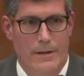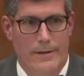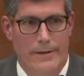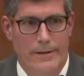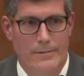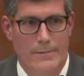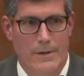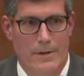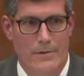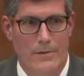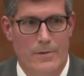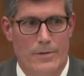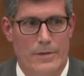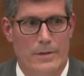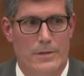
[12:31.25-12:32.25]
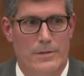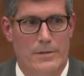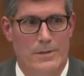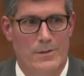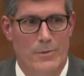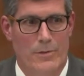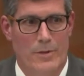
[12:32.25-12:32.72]
Other things that
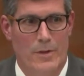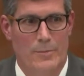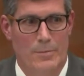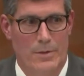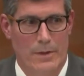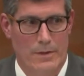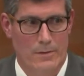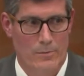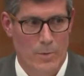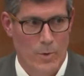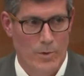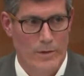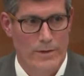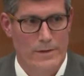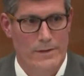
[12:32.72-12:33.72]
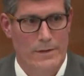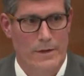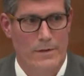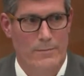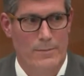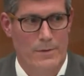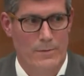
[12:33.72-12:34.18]
you think played a role in the death
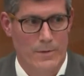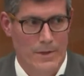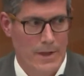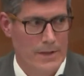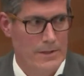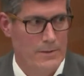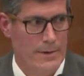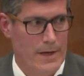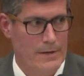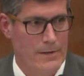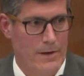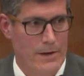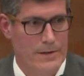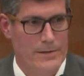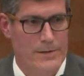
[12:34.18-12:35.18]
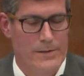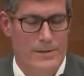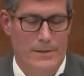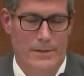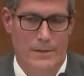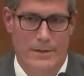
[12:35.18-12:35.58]
but were not direct causes